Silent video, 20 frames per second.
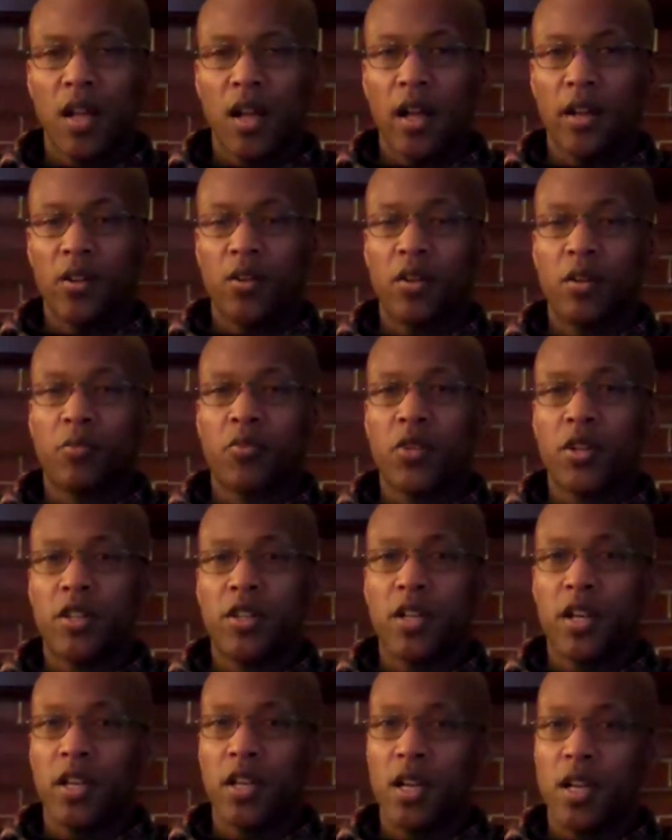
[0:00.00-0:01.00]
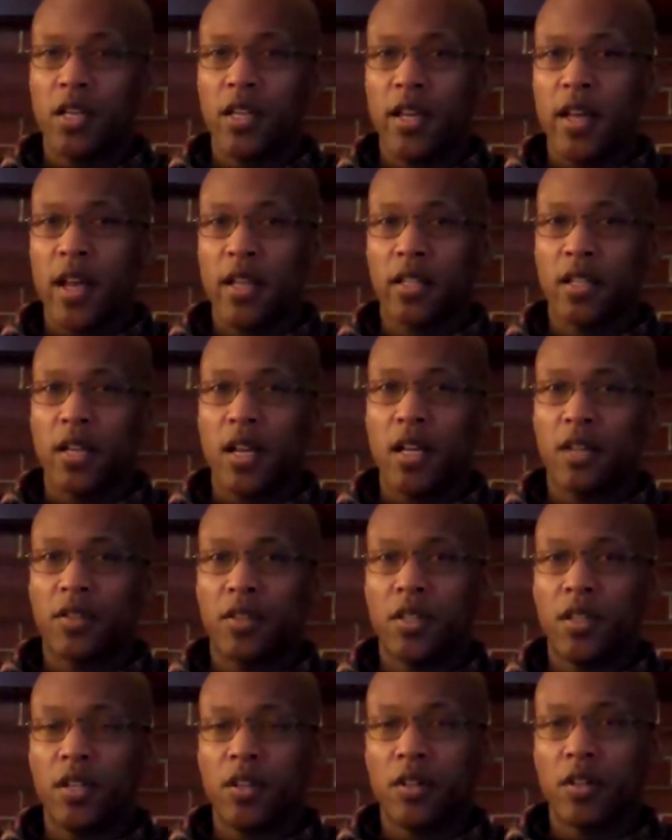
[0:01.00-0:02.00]
I don't appreciate how they acted
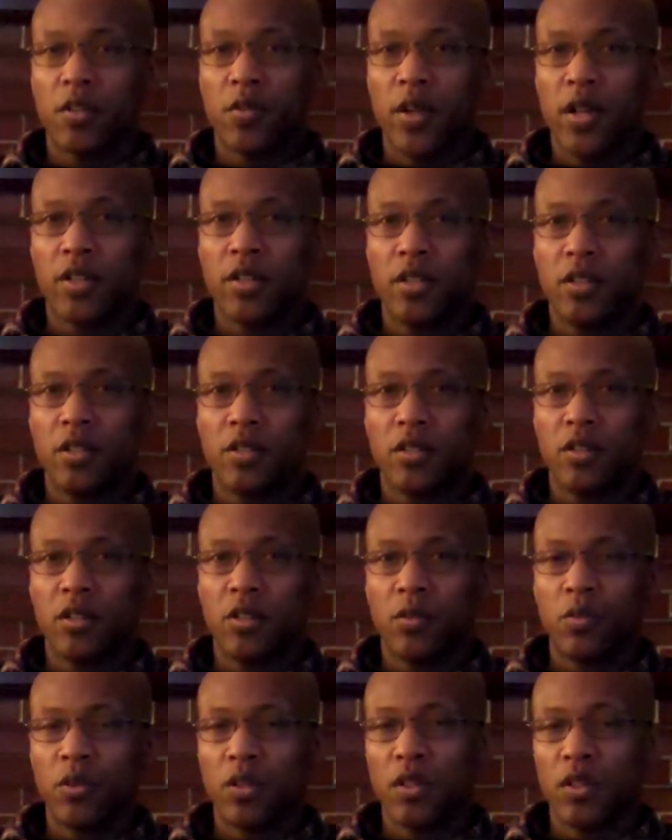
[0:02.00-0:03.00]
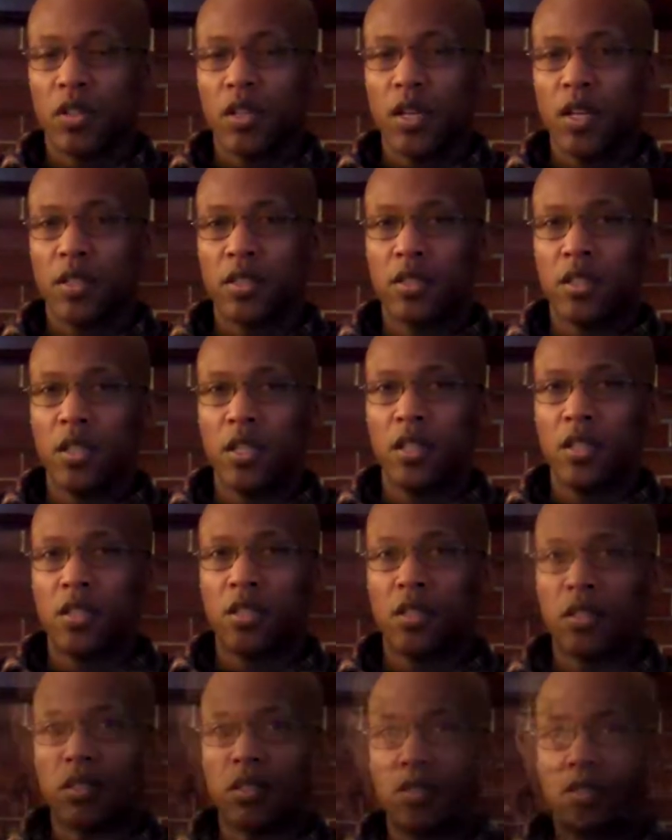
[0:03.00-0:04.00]
out their aggressions on a world-class
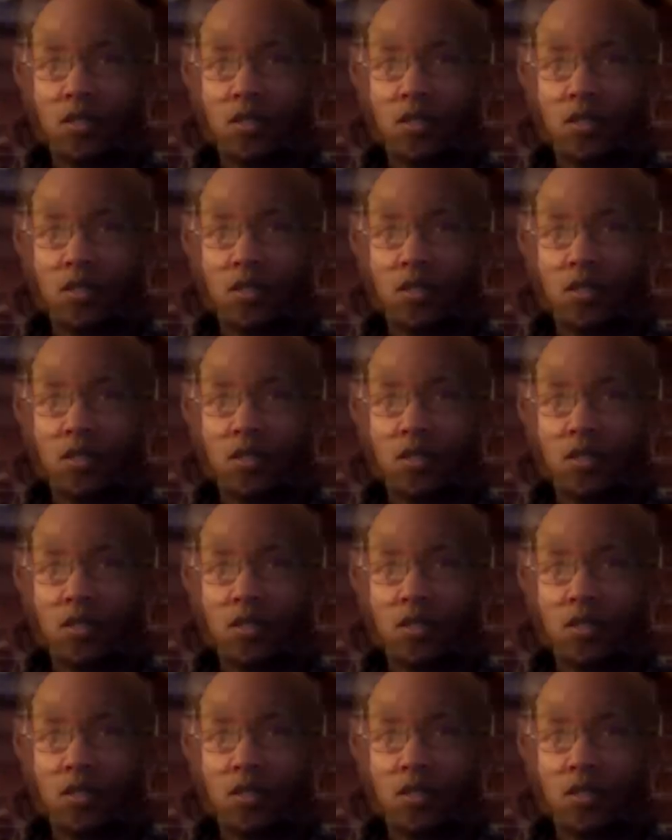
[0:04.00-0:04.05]
stage.